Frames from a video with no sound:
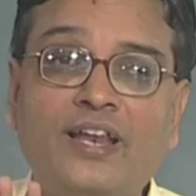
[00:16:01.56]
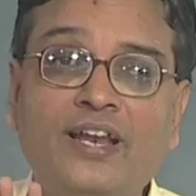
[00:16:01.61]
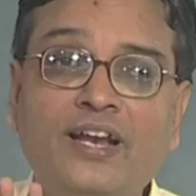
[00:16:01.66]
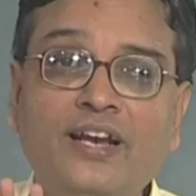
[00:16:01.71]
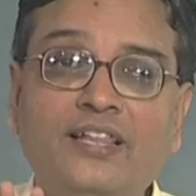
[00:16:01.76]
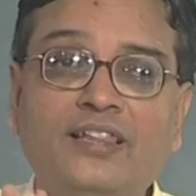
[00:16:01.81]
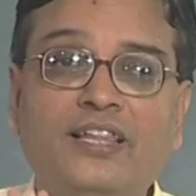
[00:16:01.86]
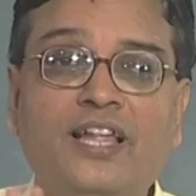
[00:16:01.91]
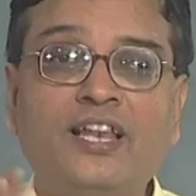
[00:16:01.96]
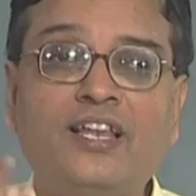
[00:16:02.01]

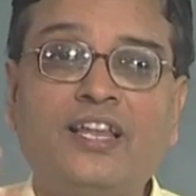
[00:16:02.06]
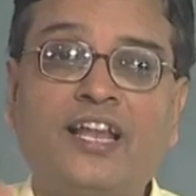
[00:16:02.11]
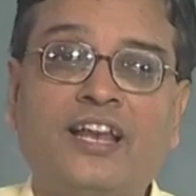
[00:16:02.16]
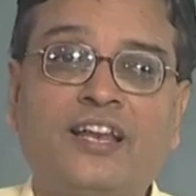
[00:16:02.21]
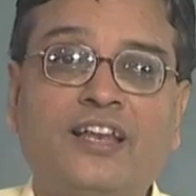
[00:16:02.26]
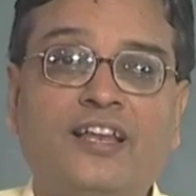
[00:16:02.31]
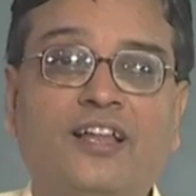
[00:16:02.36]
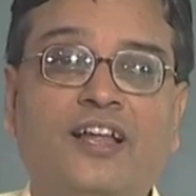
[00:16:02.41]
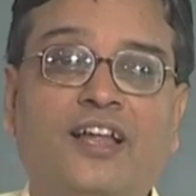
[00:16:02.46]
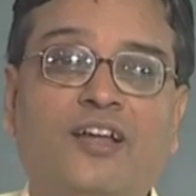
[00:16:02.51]
it, then
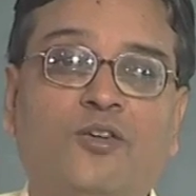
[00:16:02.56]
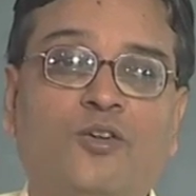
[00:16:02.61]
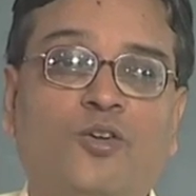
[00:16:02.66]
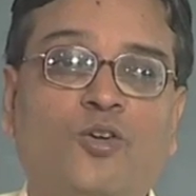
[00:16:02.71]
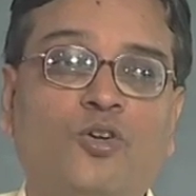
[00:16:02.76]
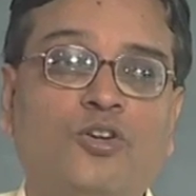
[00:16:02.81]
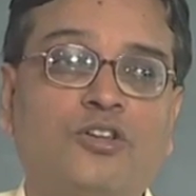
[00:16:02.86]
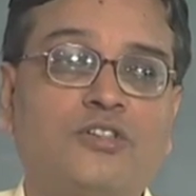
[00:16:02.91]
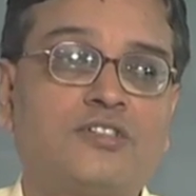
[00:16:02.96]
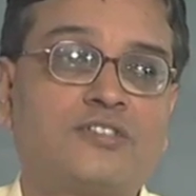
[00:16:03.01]

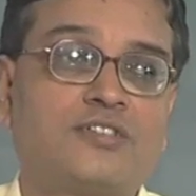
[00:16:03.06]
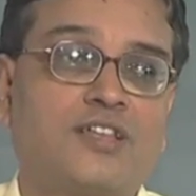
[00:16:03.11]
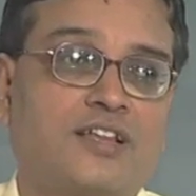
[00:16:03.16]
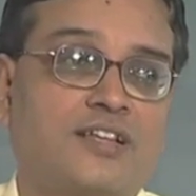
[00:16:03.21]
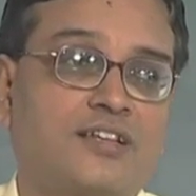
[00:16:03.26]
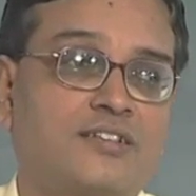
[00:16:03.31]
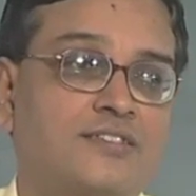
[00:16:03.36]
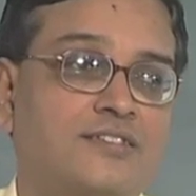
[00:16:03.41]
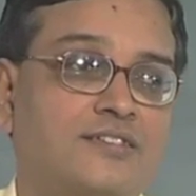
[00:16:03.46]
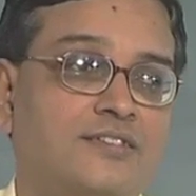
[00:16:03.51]
go to the
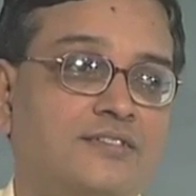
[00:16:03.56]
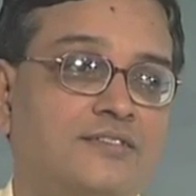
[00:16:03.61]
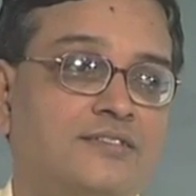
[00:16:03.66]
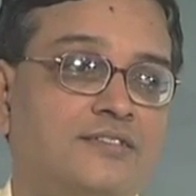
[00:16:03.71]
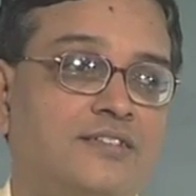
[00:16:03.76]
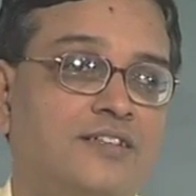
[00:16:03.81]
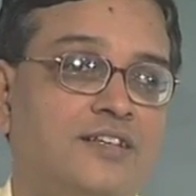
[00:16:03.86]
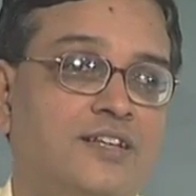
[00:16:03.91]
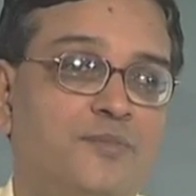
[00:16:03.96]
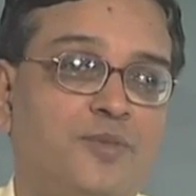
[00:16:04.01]
circus,
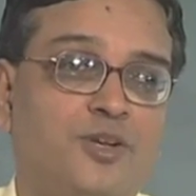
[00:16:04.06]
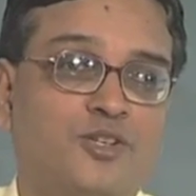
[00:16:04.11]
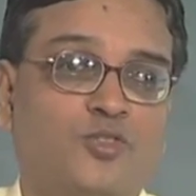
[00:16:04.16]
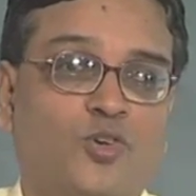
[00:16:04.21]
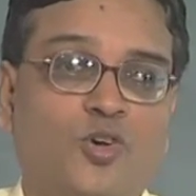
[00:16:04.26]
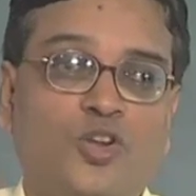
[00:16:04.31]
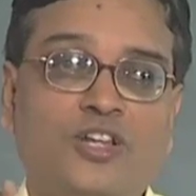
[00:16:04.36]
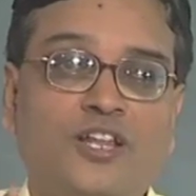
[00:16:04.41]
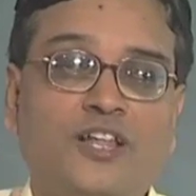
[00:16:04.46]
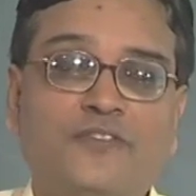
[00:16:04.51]
because
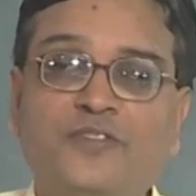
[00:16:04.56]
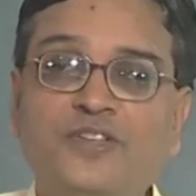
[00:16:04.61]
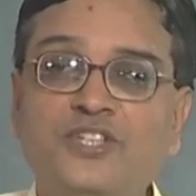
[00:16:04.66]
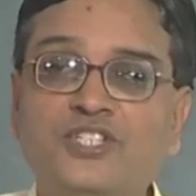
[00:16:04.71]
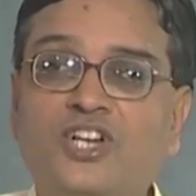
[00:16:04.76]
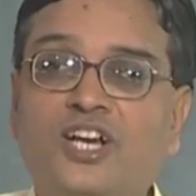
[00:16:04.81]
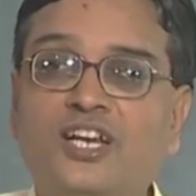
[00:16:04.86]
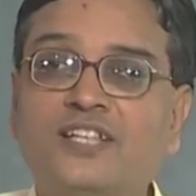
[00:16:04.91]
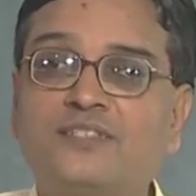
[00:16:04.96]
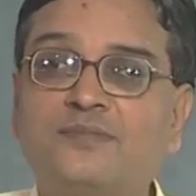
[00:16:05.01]
holography is
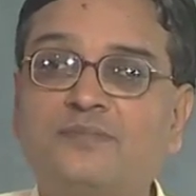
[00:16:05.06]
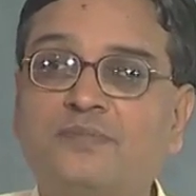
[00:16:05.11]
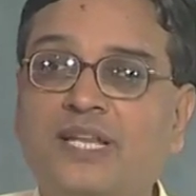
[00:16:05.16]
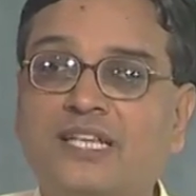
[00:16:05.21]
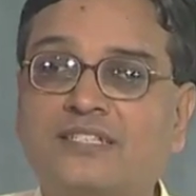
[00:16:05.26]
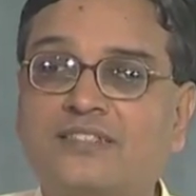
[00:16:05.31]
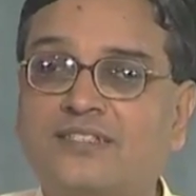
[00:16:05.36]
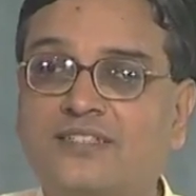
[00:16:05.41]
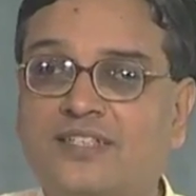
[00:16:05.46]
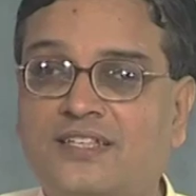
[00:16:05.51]
not a simple
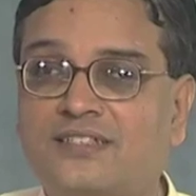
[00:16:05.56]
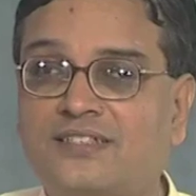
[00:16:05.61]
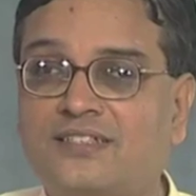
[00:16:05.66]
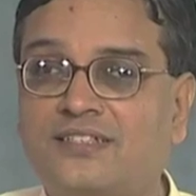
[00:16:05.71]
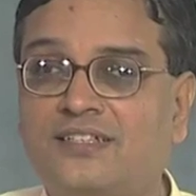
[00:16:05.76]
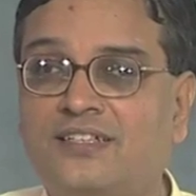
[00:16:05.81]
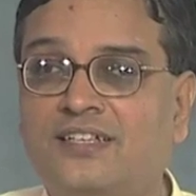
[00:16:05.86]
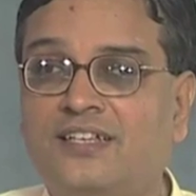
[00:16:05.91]
exercise.